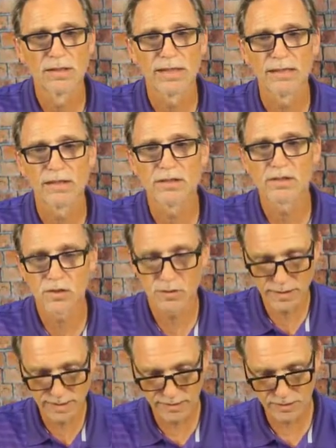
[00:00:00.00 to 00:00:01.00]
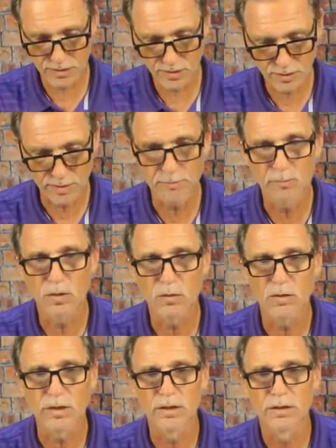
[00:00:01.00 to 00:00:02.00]
and let's go ahead and call it
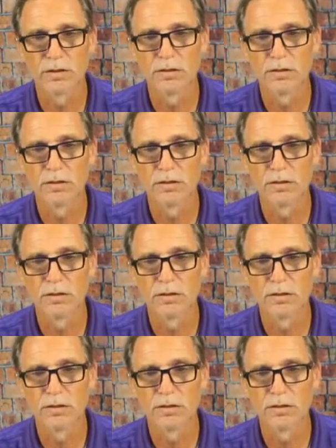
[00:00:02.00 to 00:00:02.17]
Motor.